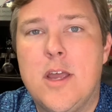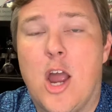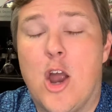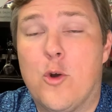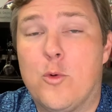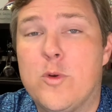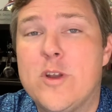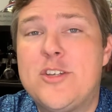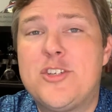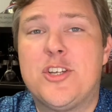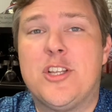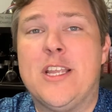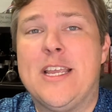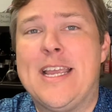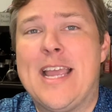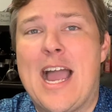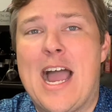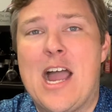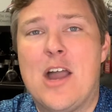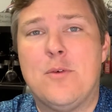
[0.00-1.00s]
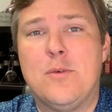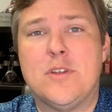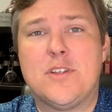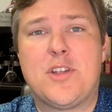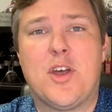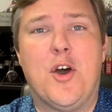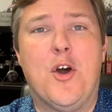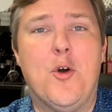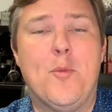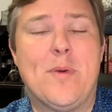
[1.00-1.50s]
Originally, I
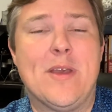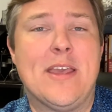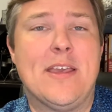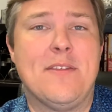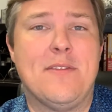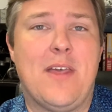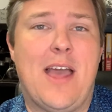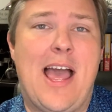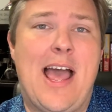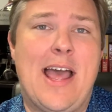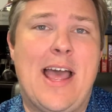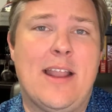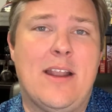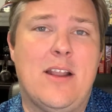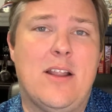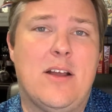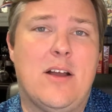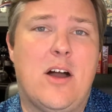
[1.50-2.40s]
was hoping that